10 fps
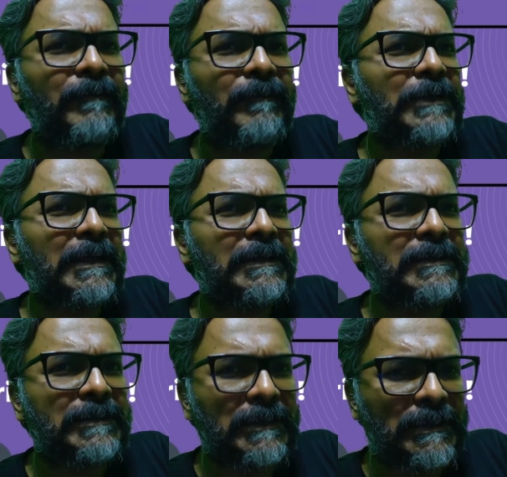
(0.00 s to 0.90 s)
which I'll
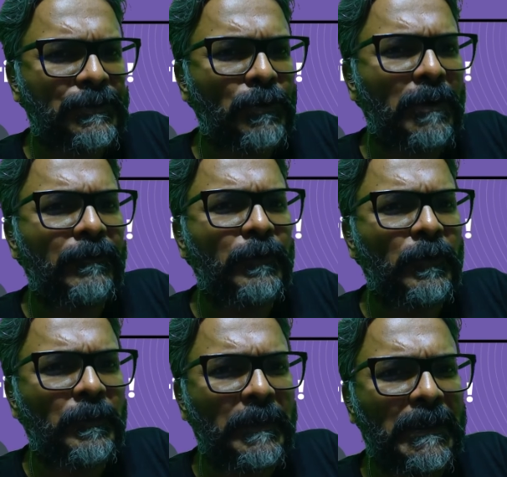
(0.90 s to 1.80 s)
suggest to all of you
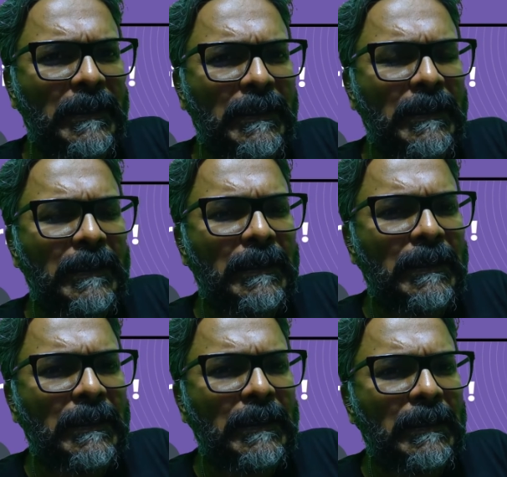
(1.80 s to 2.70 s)
would be,
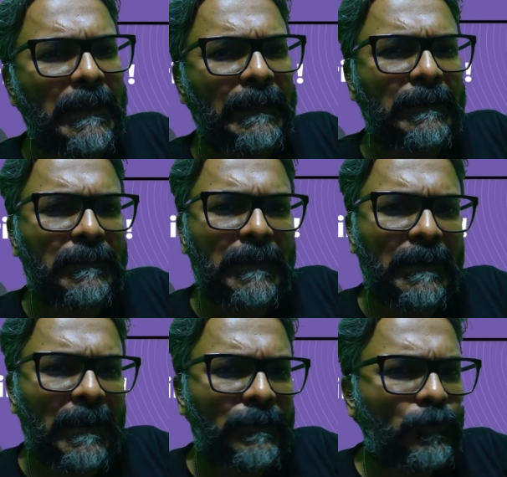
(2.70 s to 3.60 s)
like, there
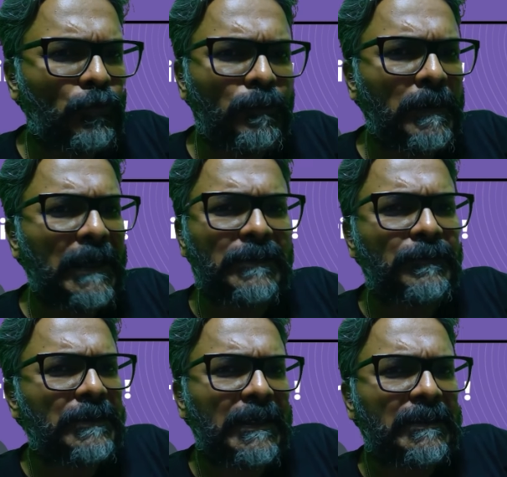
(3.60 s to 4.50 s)
are 2 plans
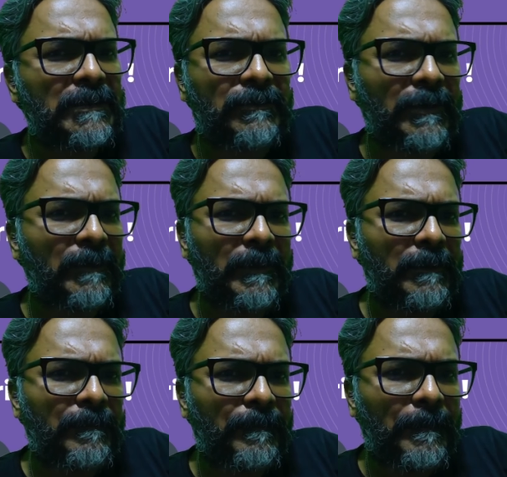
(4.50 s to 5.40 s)
which I can just
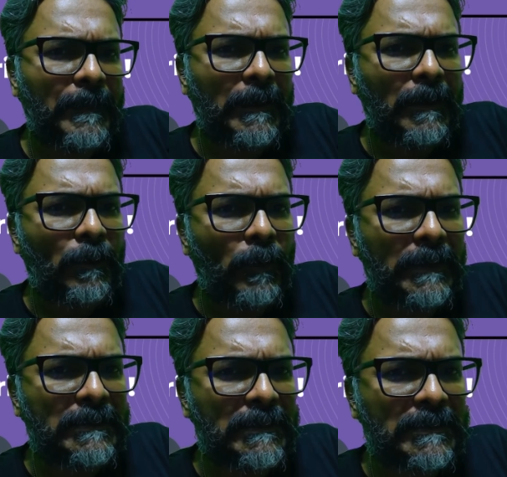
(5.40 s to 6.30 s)
recommend. One
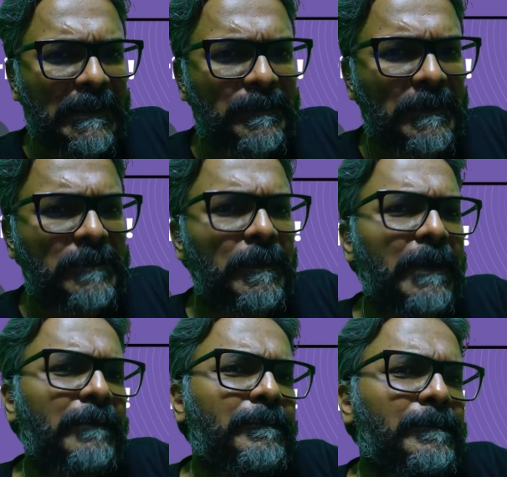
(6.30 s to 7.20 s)
is the 6 months plan.